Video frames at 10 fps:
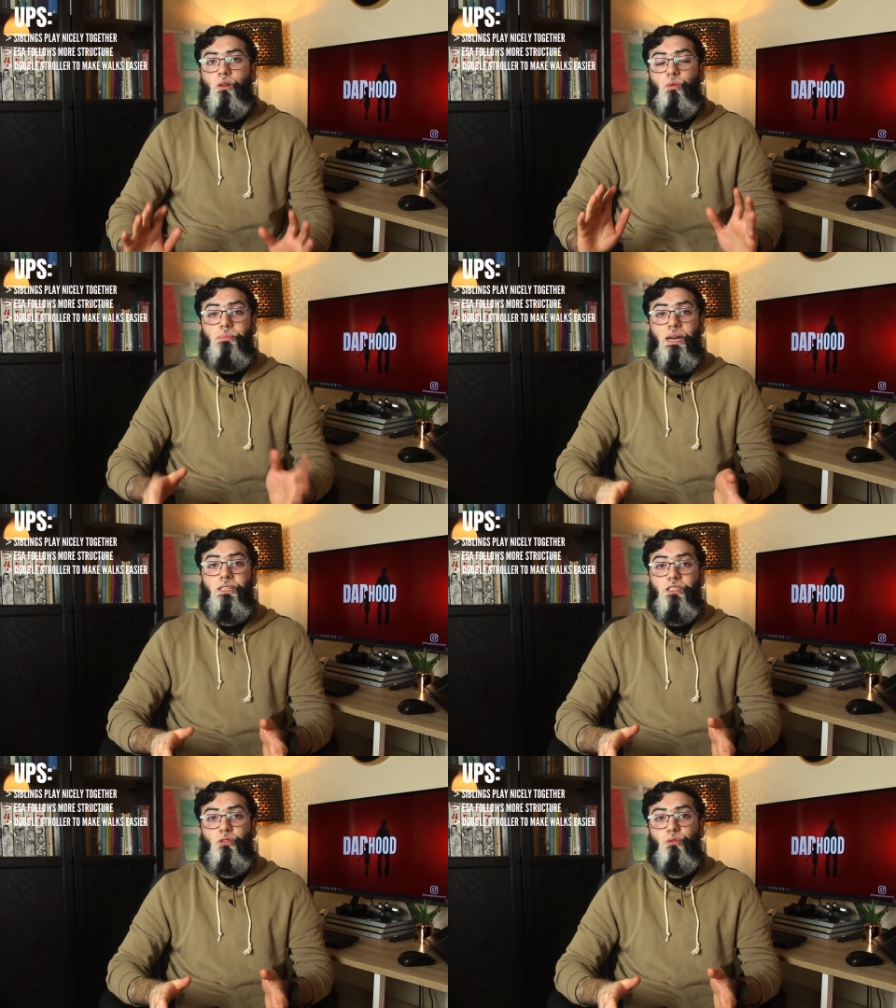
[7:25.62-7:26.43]
We
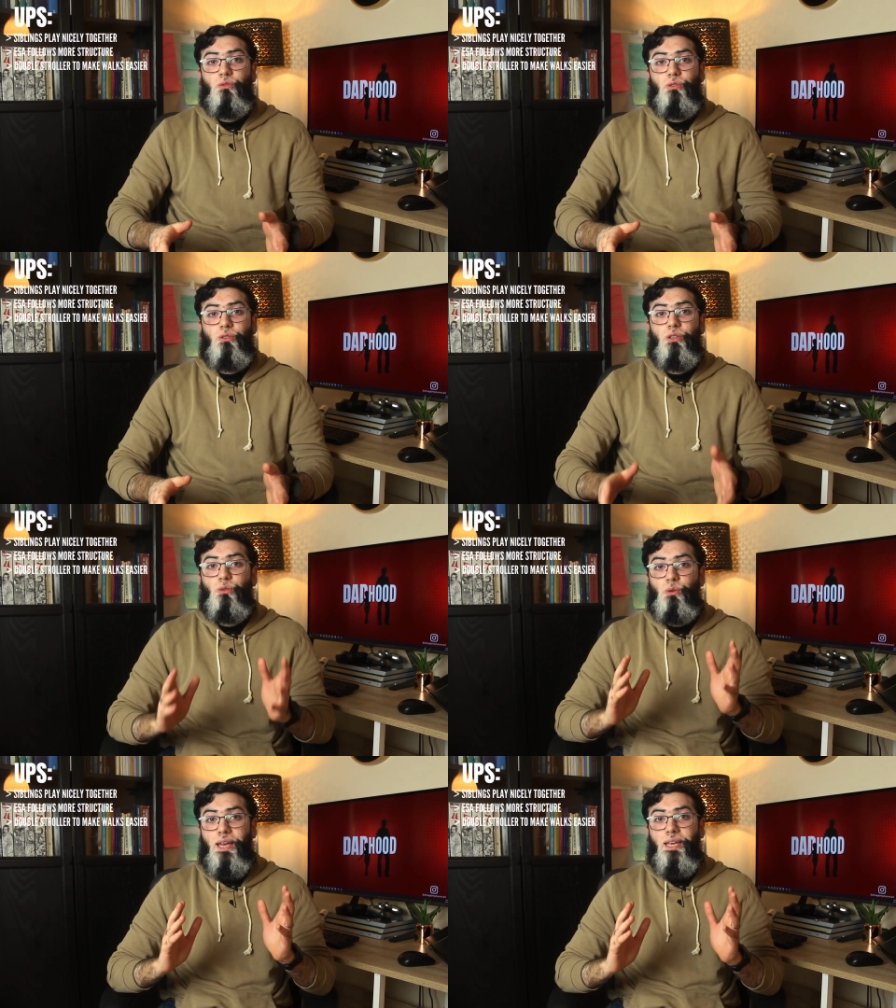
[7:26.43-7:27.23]
managed to also
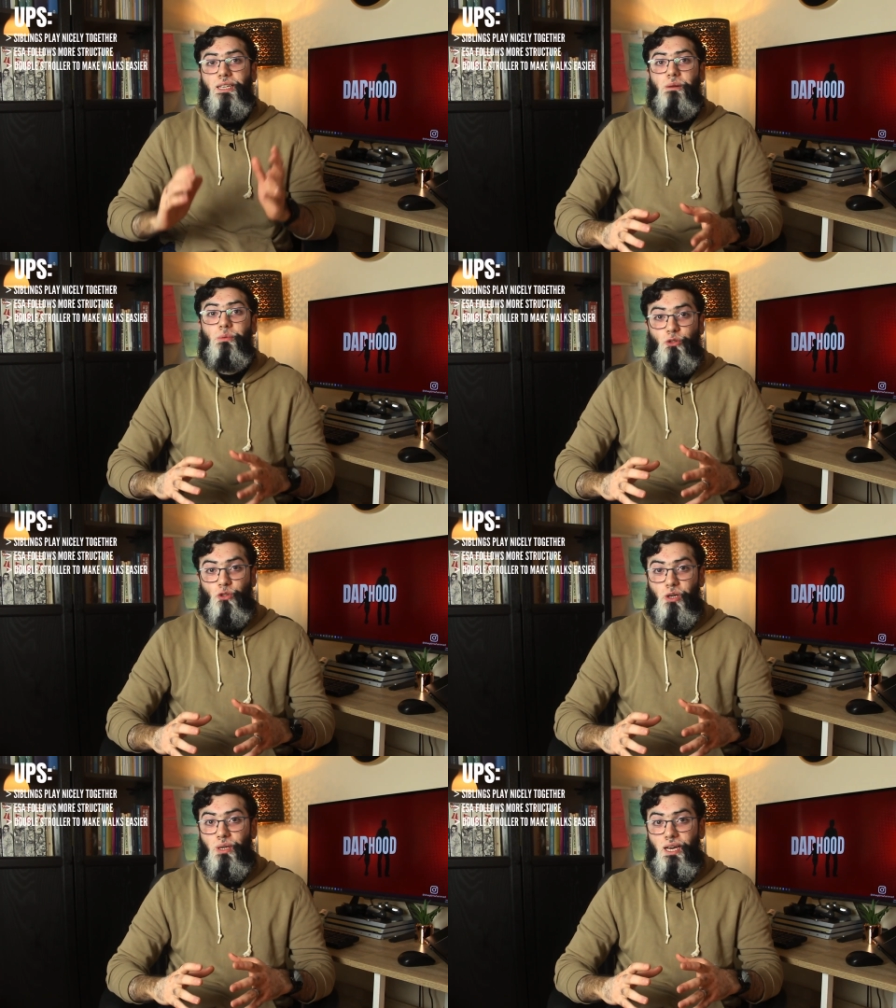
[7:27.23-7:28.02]
secure a double
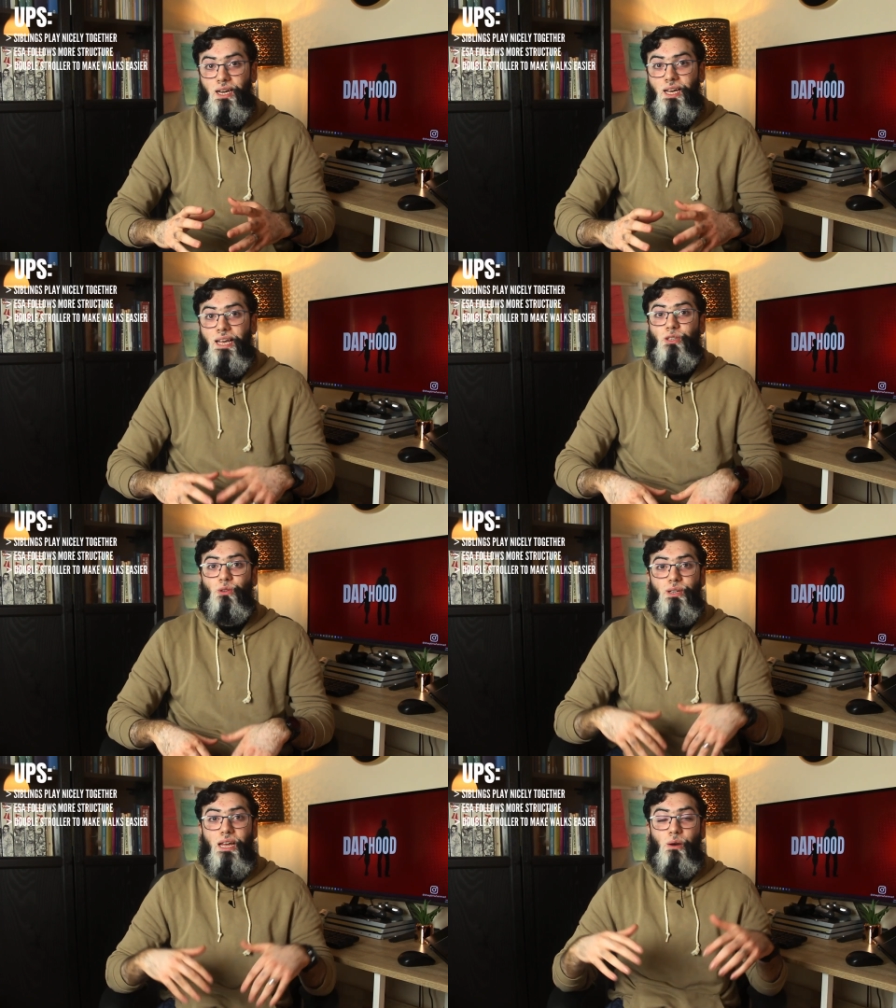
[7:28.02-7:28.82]
stroller,
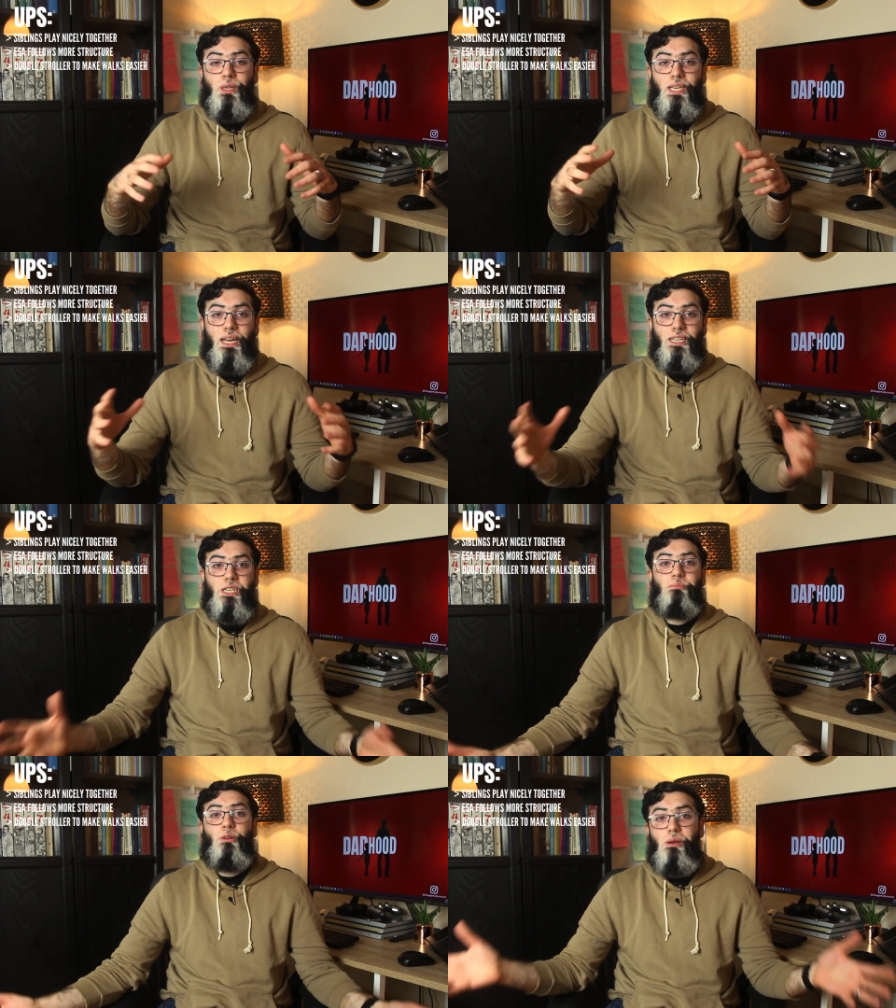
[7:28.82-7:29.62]
so now we can
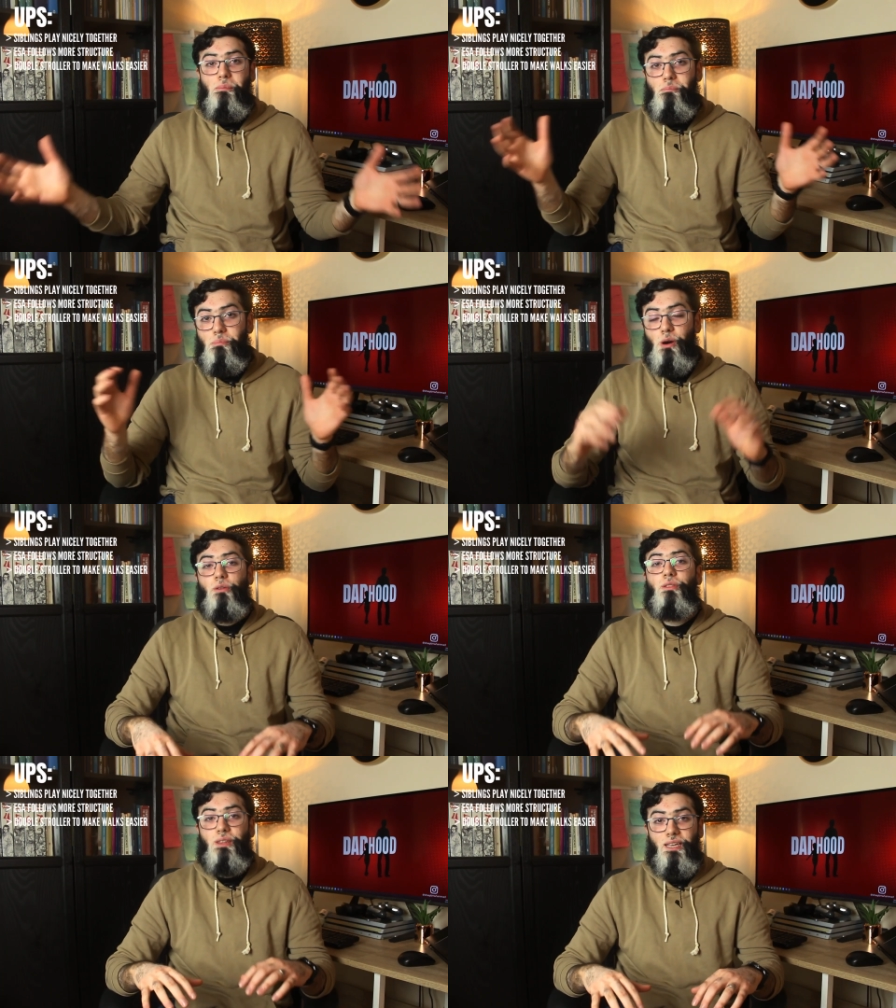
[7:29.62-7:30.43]
actually put them
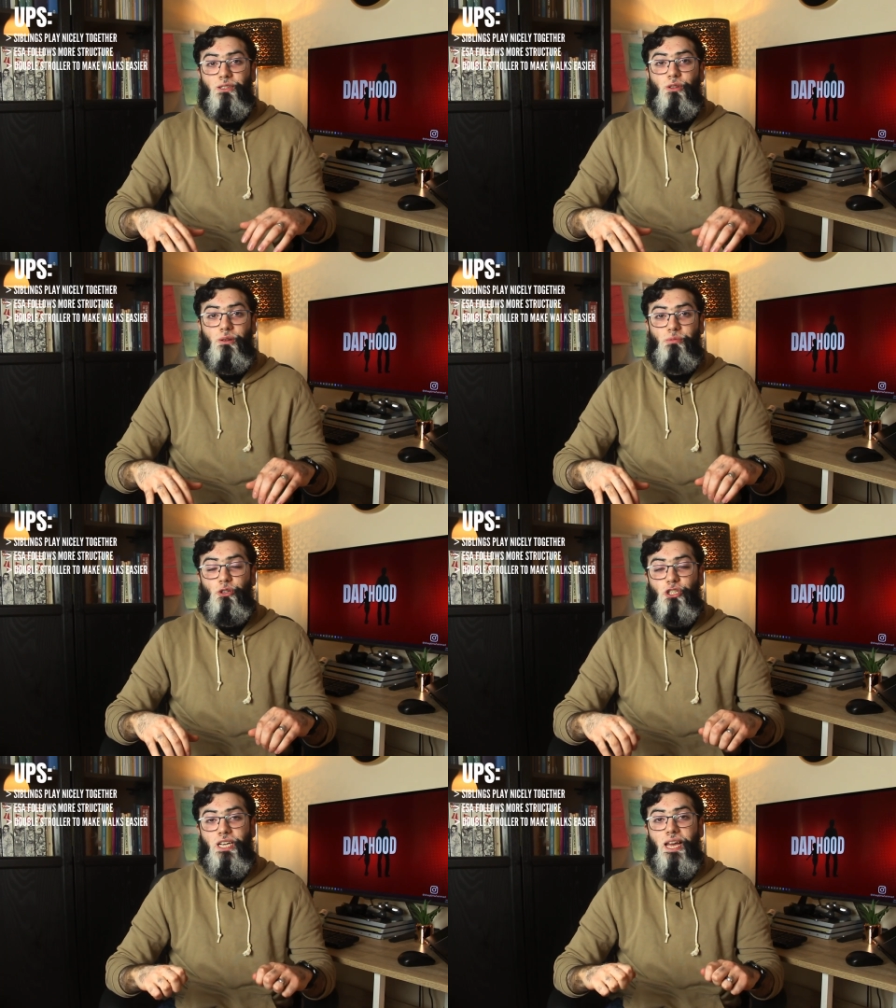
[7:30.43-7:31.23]
both into the
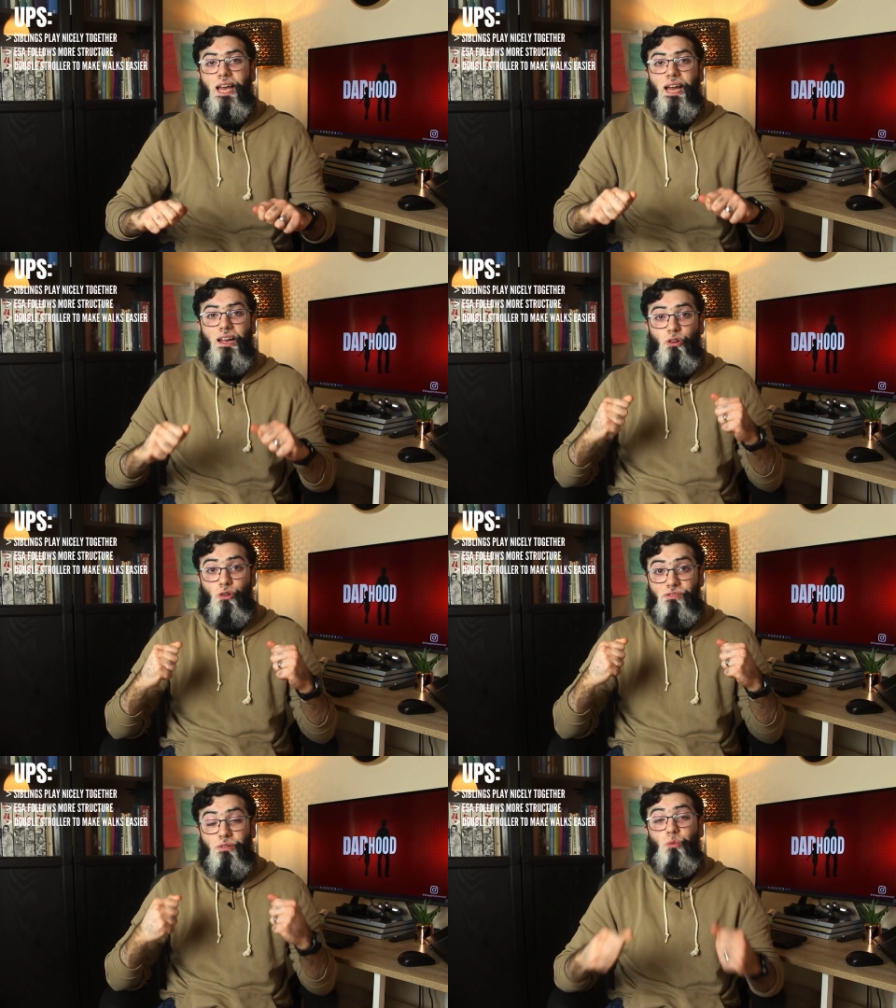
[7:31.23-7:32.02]
pushchair and
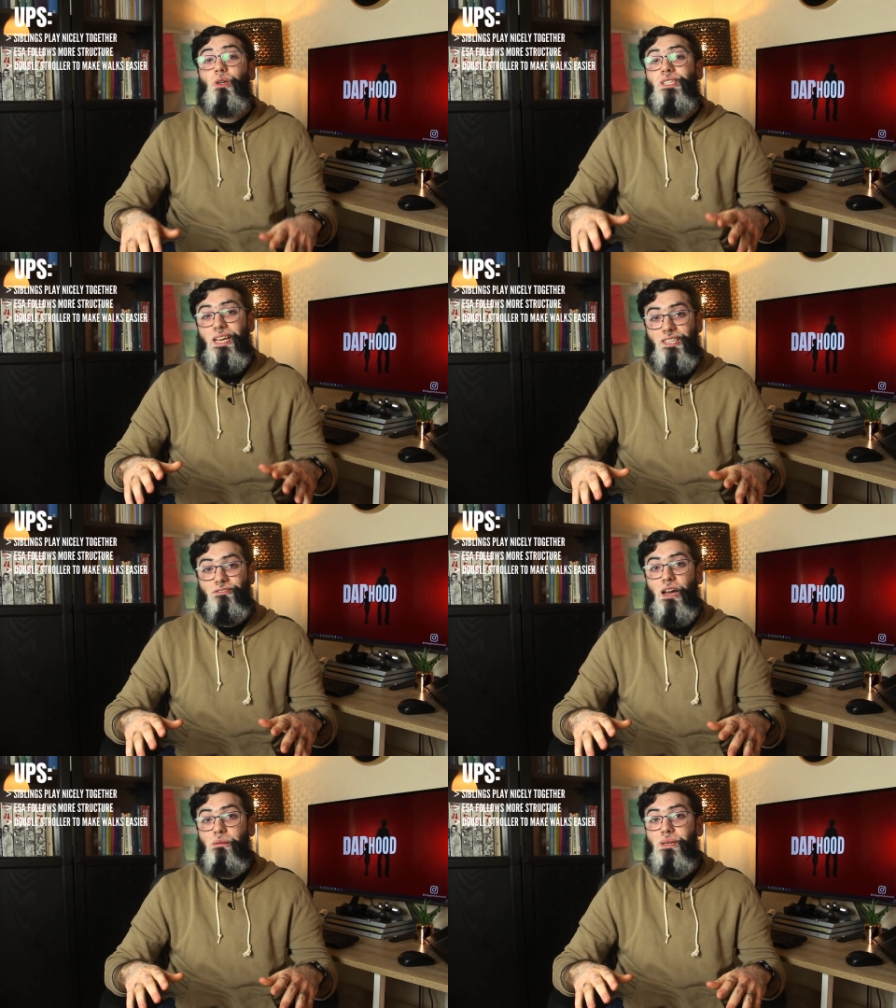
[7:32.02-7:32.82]
go for walks as a
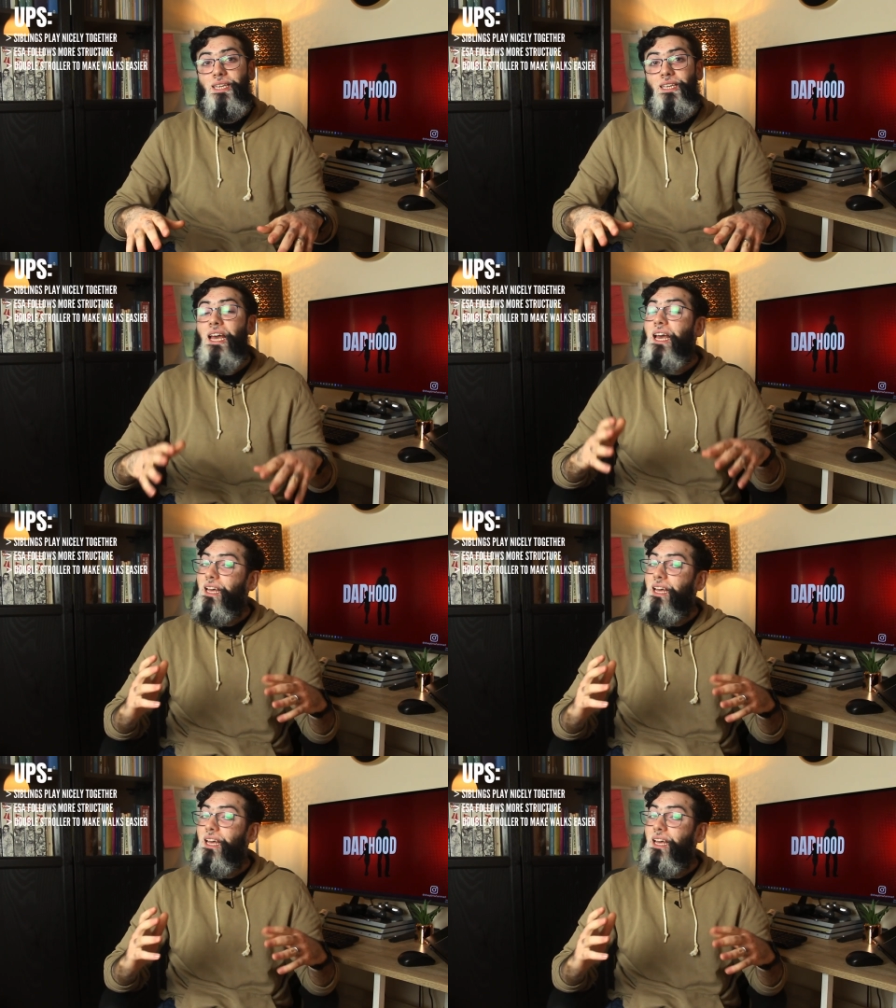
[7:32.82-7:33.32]
family,